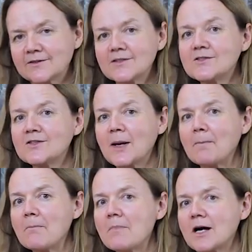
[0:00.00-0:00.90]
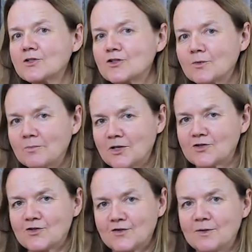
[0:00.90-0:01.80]
This is a much,
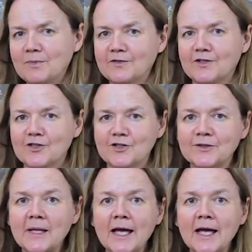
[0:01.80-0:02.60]
much simpler version,